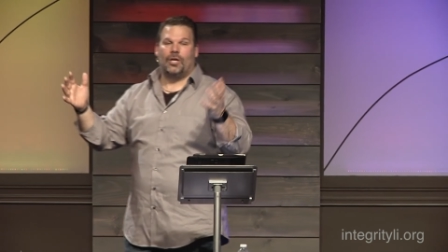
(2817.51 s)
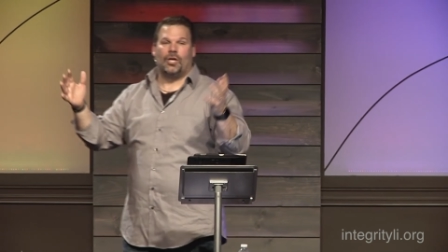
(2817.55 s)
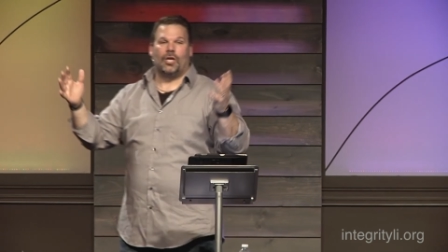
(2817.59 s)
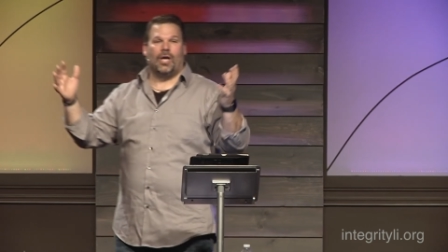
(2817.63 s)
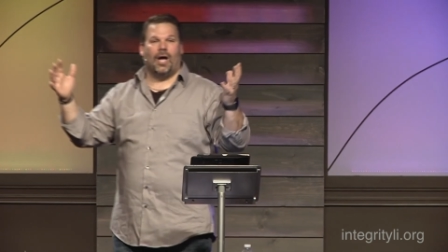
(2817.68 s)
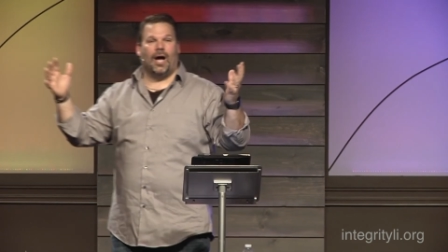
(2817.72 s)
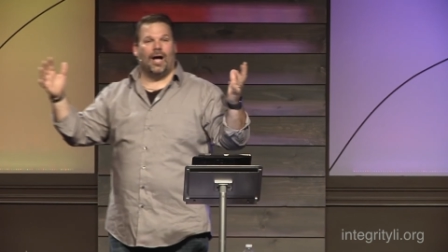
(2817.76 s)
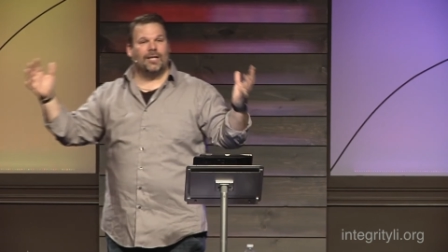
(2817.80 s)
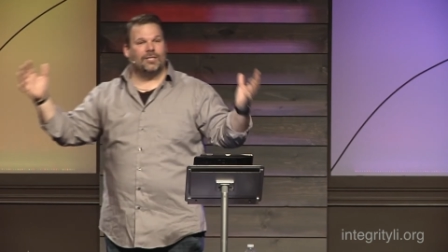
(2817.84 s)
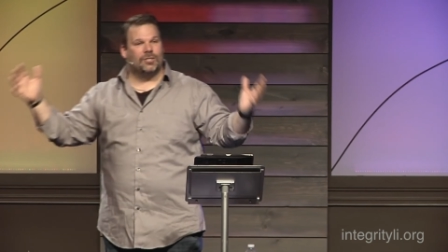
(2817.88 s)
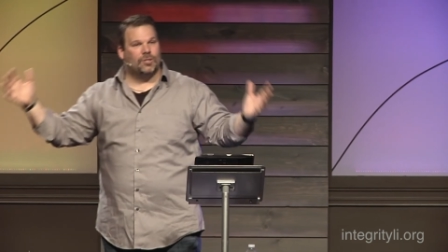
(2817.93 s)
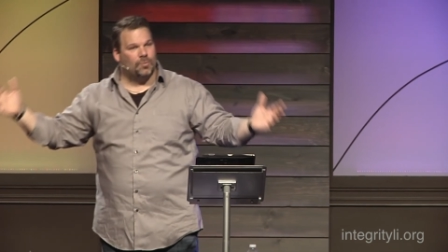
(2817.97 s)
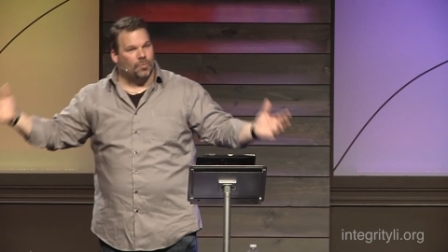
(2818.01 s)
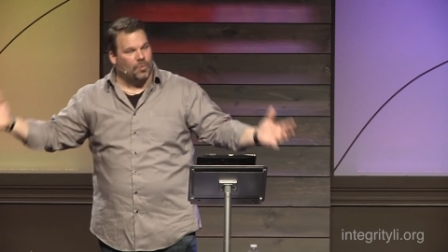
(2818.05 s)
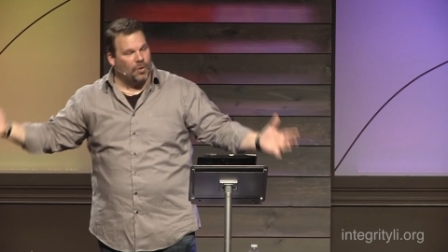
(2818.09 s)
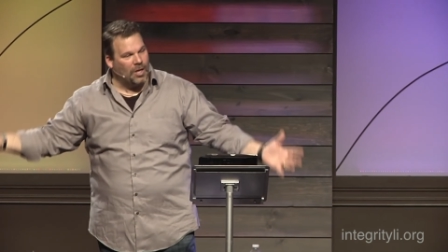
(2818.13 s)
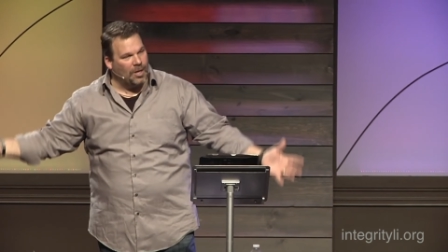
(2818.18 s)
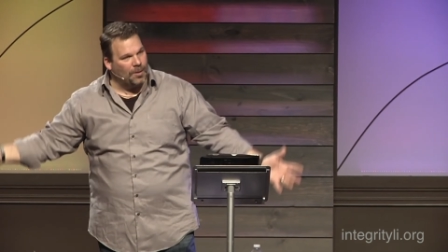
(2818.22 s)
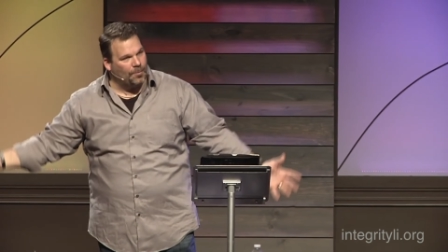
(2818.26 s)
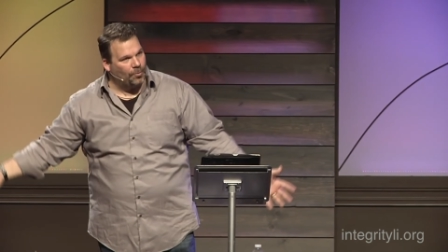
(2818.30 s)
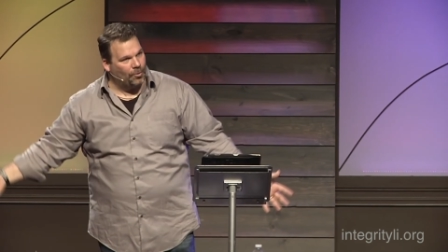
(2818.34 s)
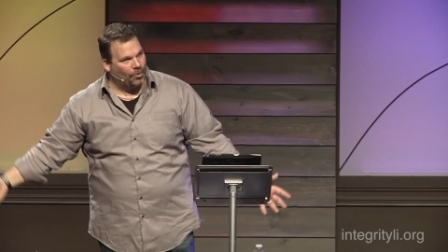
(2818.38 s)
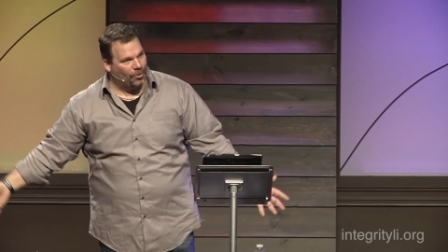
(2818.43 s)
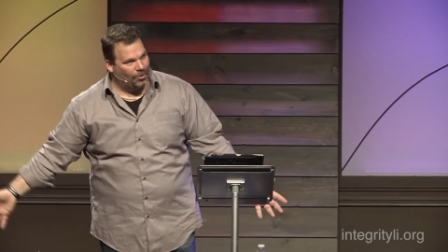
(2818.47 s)
God's
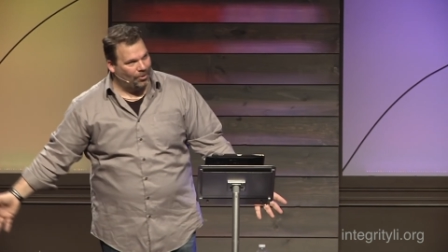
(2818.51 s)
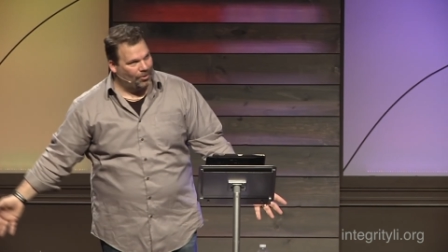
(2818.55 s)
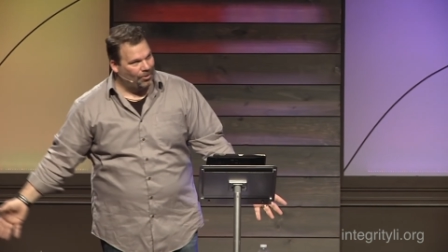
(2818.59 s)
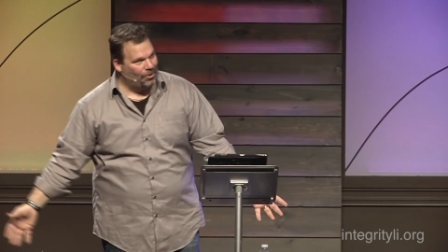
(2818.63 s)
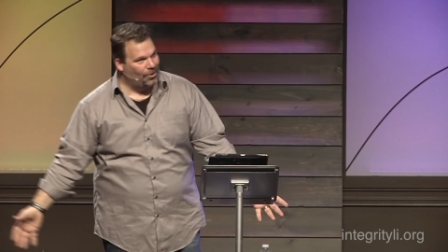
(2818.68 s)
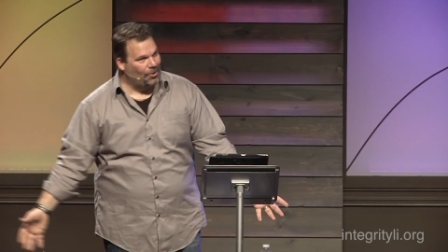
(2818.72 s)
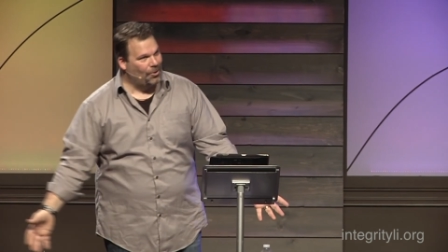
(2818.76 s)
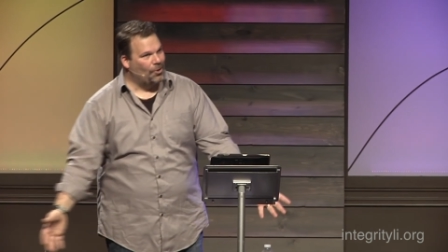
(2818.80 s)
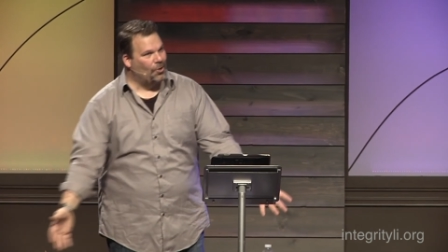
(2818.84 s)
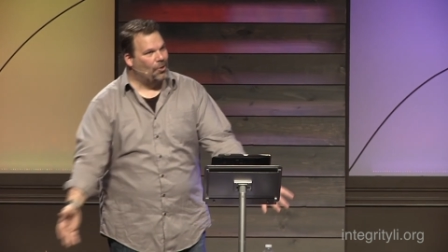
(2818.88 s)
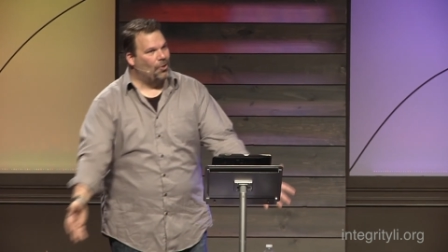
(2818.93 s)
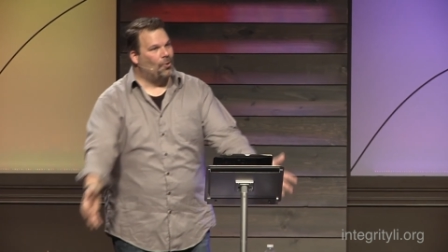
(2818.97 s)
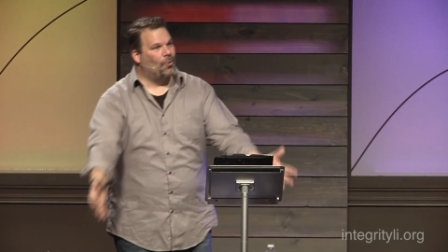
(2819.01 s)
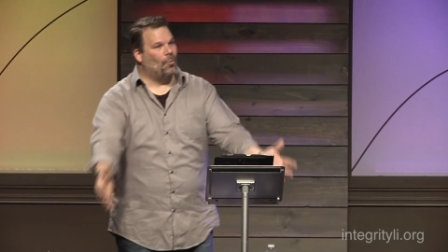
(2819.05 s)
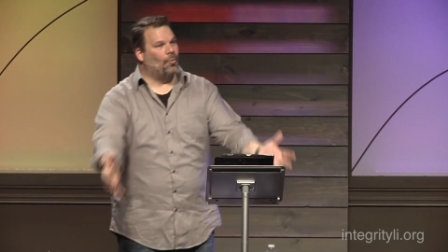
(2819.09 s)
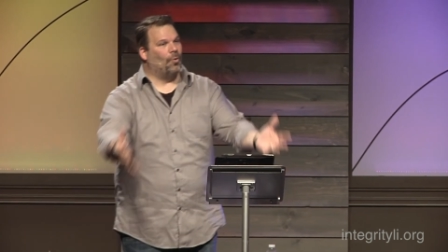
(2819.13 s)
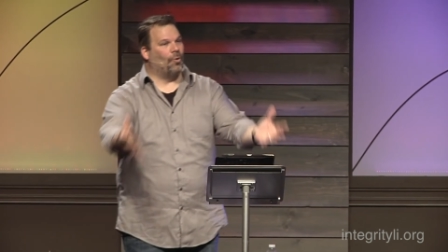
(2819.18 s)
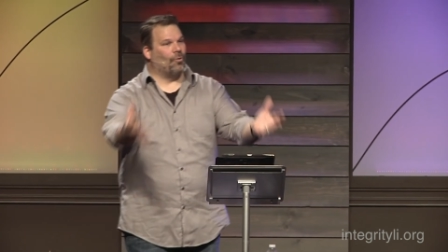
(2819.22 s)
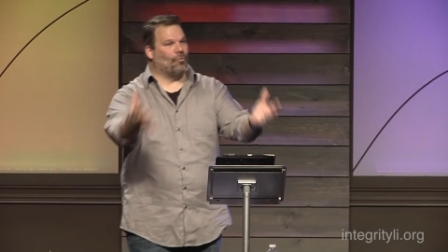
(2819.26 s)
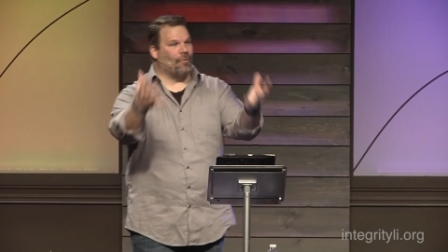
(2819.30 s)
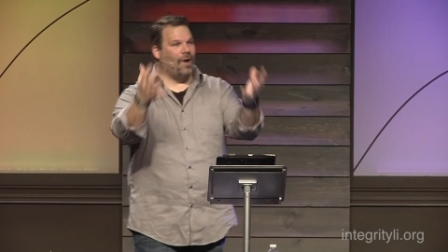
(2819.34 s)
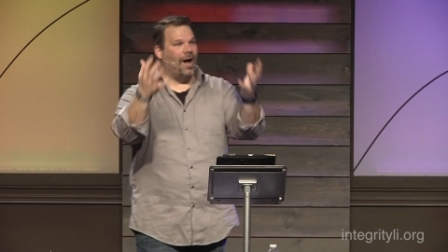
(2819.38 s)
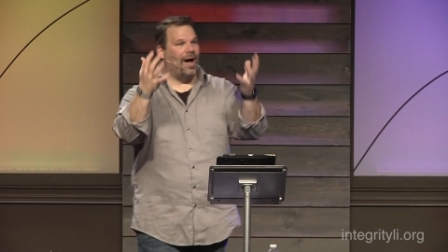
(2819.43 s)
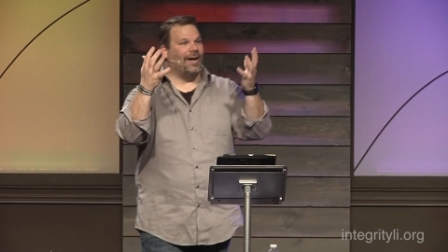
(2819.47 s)
people
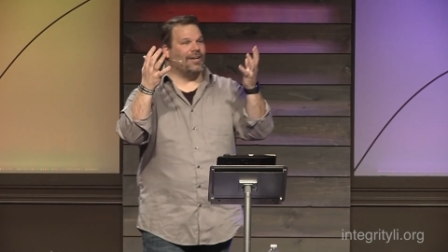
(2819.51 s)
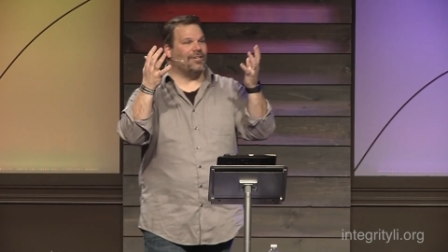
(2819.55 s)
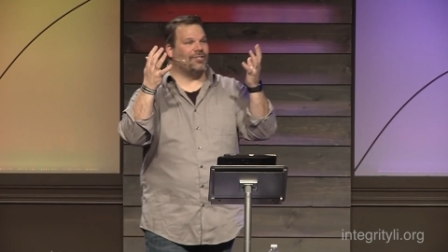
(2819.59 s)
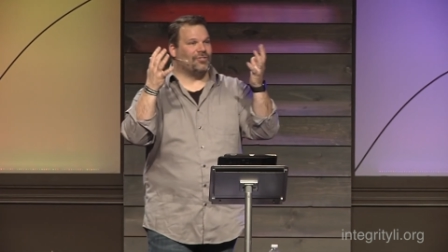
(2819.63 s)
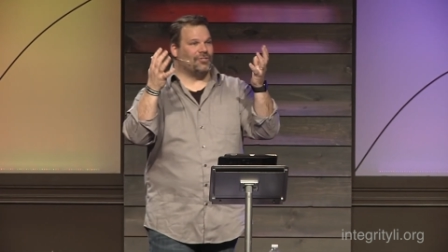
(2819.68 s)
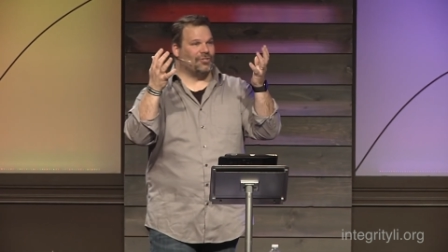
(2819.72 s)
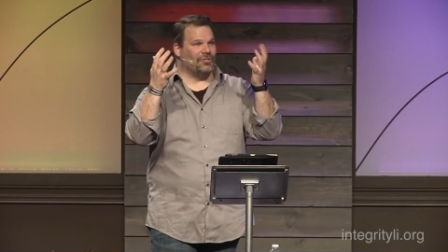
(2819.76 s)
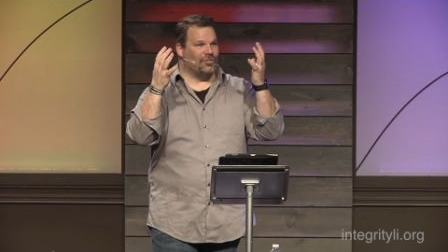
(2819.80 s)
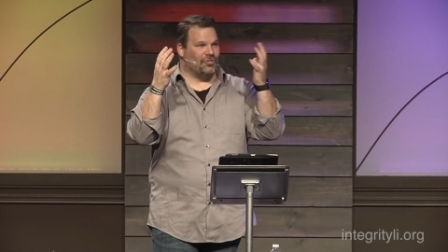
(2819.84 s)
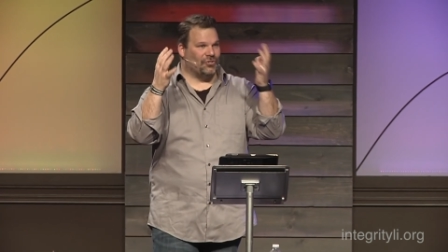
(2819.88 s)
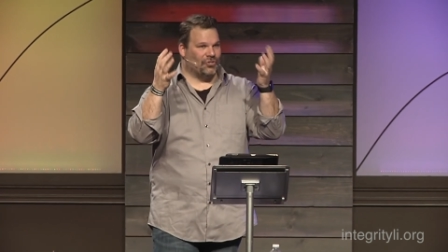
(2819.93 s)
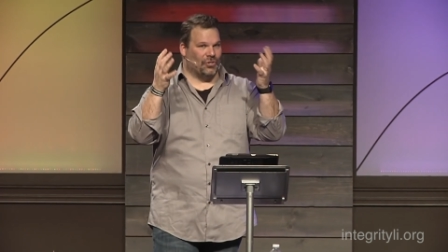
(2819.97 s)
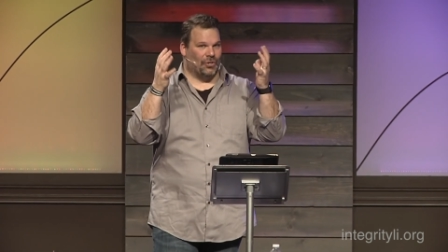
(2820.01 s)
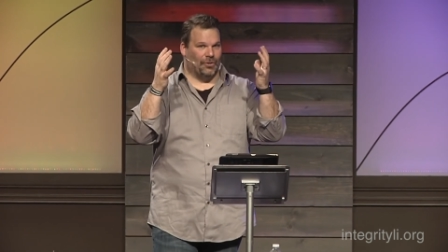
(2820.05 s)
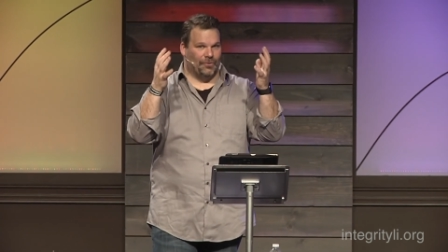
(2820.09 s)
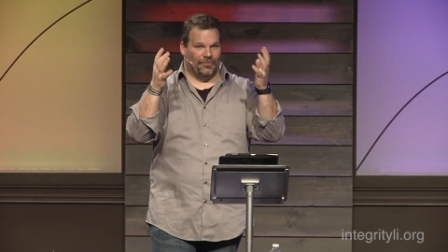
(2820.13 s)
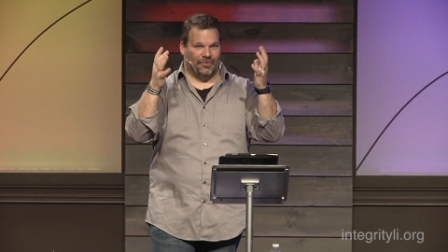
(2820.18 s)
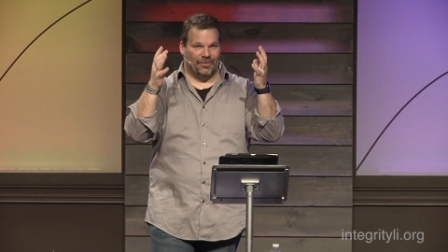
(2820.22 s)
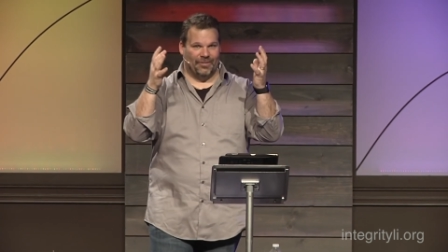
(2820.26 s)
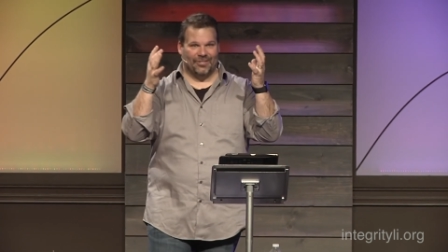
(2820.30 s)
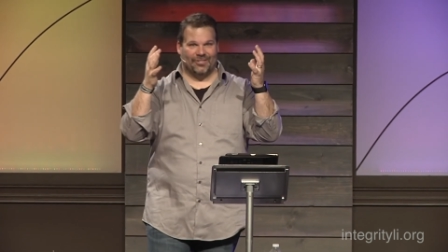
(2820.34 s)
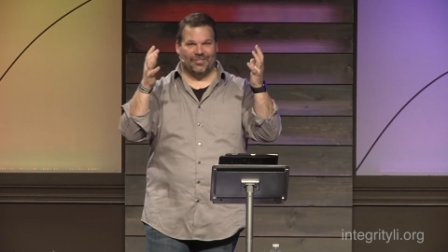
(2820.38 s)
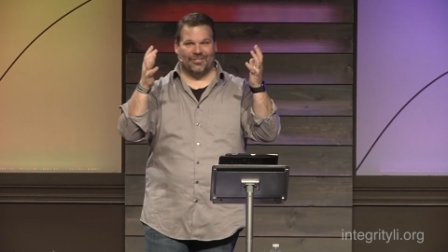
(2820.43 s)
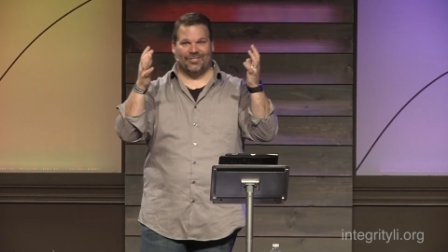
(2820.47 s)
will rise to the
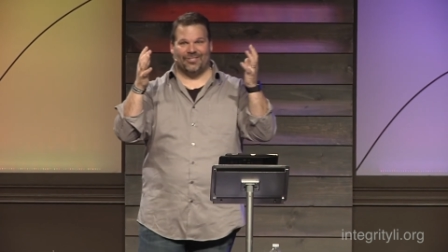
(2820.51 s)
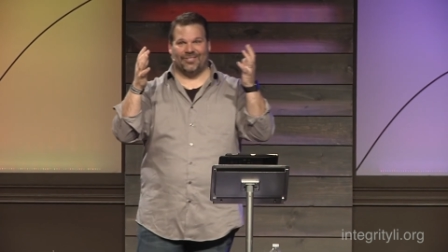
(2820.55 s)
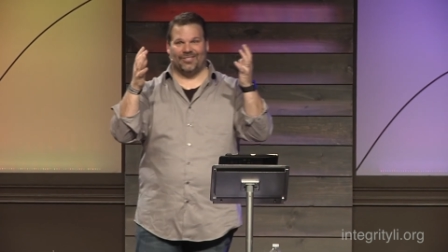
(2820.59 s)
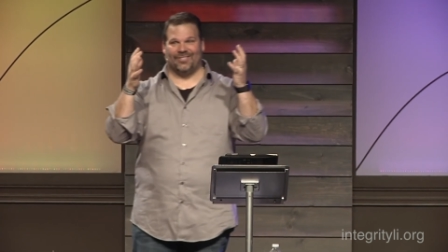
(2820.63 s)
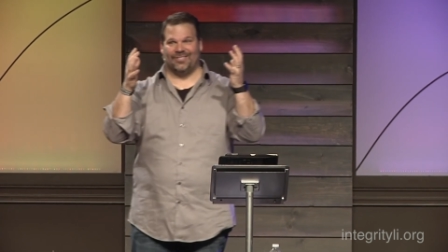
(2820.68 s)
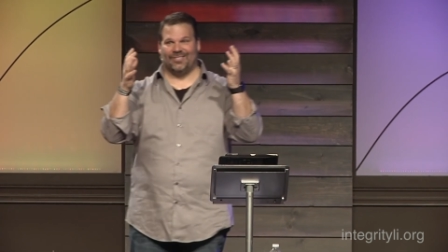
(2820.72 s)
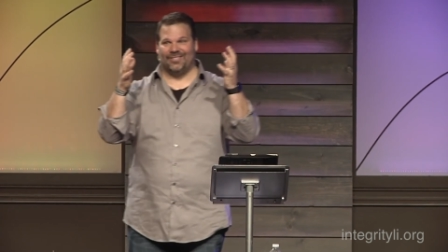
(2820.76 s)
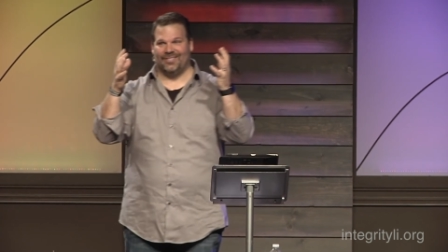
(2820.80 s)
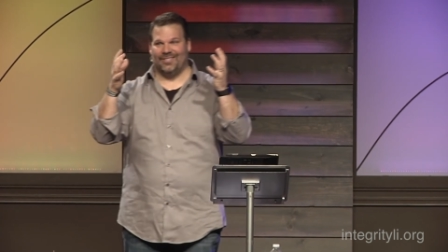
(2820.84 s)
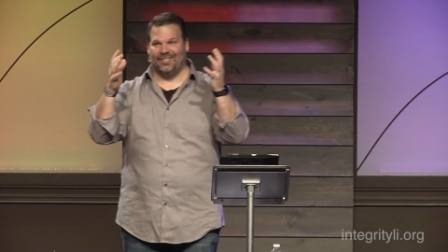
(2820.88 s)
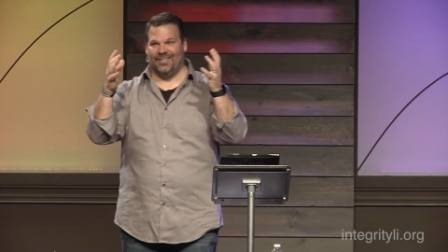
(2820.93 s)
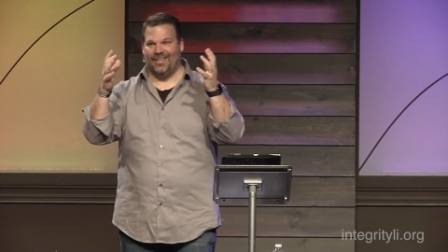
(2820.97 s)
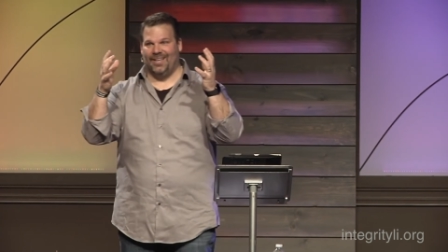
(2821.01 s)
surface,